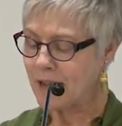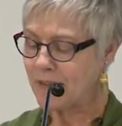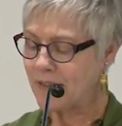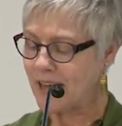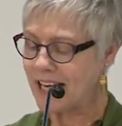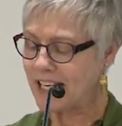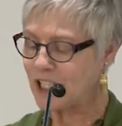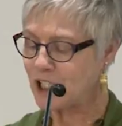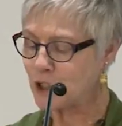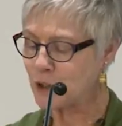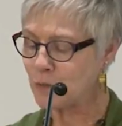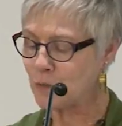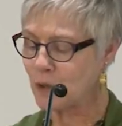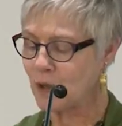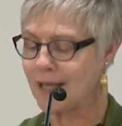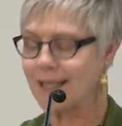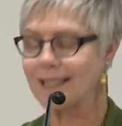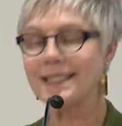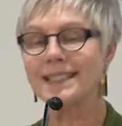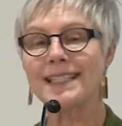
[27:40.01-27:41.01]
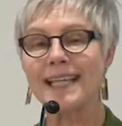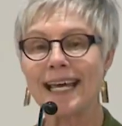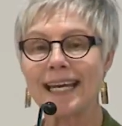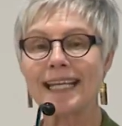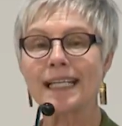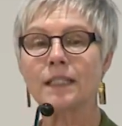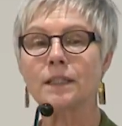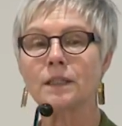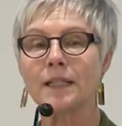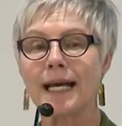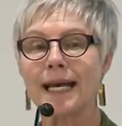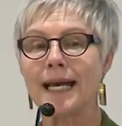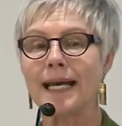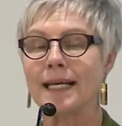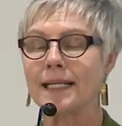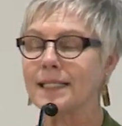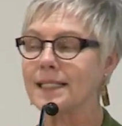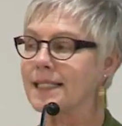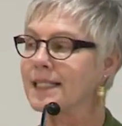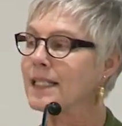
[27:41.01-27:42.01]
that his prosthetic
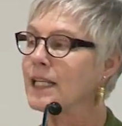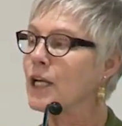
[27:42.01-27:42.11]
legs